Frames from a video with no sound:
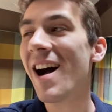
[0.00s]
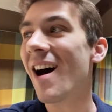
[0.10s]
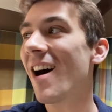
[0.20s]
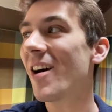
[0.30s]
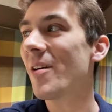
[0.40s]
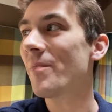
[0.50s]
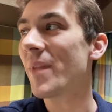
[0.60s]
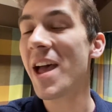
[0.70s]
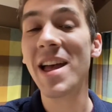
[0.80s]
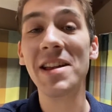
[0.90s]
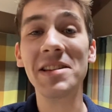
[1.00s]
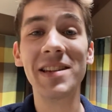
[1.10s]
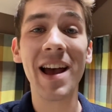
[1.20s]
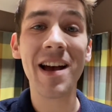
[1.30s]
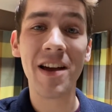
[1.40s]
And
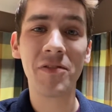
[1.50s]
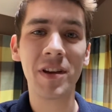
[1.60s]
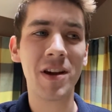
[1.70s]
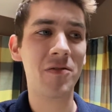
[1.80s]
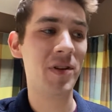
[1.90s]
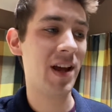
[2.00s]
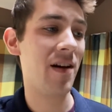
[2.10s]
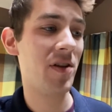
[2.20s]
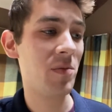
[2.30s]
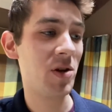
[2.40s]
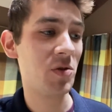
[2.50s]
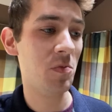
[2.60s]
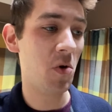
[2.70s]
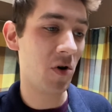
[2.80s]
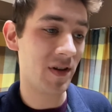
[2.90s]
yeah, I feel like I don't really have any much
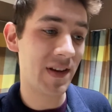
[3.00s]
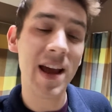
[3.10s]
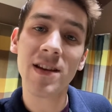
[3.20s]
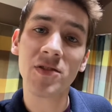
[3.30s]
more to say,